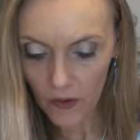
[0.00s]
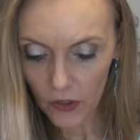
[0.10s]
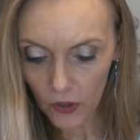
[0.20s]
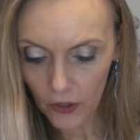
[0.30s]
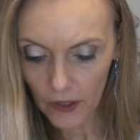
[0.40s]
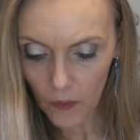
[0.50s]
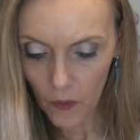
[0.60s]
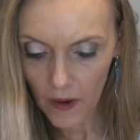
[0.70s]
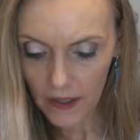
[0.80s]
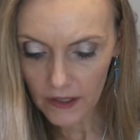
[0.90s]
you're going to
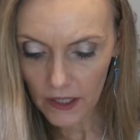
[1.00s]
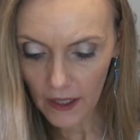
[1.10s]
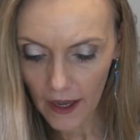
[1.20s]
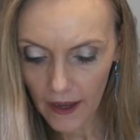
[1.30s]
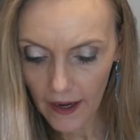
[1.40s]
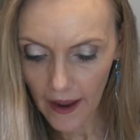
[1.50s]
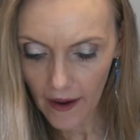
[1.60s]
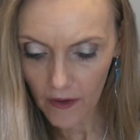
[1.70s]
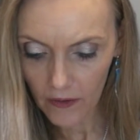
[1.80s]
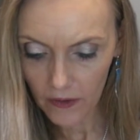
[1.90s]
want to cut
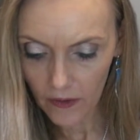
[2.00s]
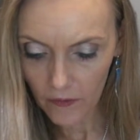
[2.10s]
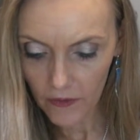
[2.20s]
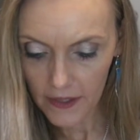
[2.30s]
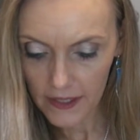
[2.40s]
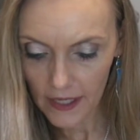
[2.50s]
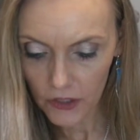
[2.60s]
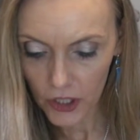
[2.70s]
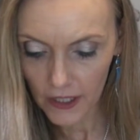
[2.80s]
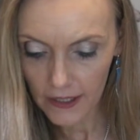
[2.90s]
out, for the size
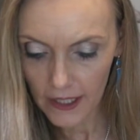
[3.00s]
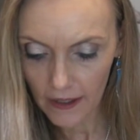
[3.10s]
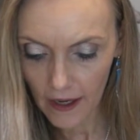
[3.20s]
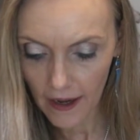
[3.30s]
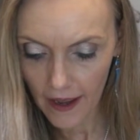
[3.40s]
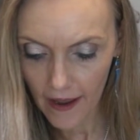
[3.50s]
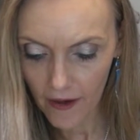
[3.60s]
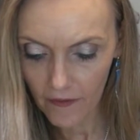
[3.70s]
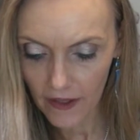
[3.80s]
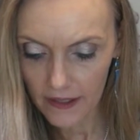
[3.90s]
chicken tin I
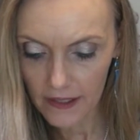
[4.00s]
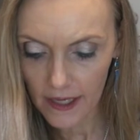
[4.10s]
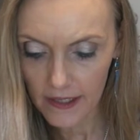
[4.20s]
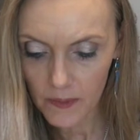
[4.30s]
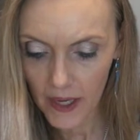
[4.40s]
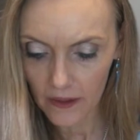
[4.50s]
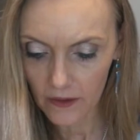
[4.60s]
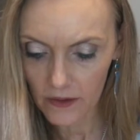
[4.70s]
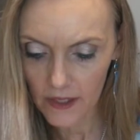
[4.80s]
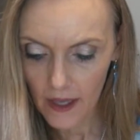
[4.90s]
have and the size
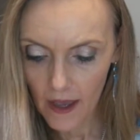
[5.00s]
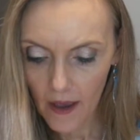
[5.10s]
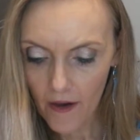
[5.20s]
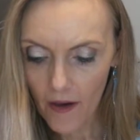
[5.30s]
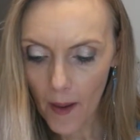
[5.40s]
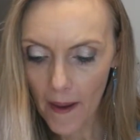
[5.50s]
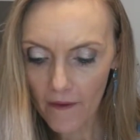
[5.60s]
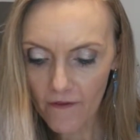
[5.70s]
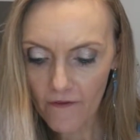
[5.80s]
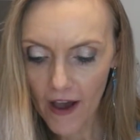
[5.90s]
petals, about
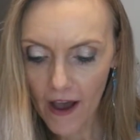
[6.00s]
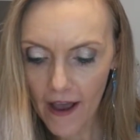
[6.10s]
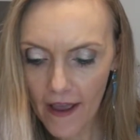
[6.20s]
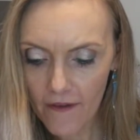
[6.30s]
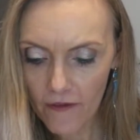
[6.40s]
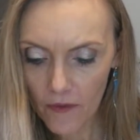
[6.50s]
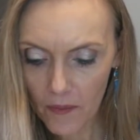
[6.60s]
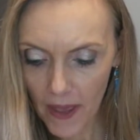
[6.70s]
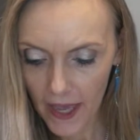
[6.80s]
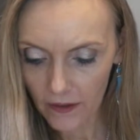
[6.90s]

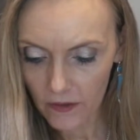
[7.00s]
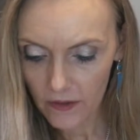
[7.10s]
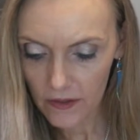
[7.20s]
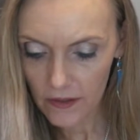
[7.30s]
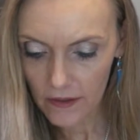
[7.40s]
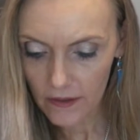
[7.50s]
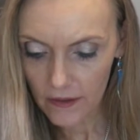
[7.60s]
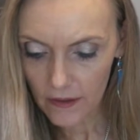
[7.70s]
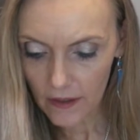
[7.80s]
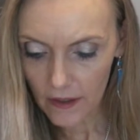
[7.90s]
5 petals.
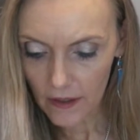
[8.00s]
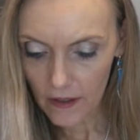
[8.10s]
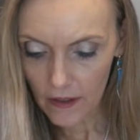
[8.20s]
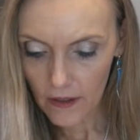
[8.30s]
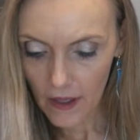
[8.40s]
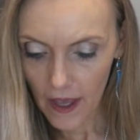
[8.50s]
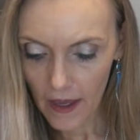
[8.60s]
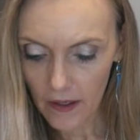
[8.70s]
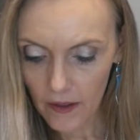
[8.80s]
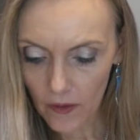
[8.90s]
and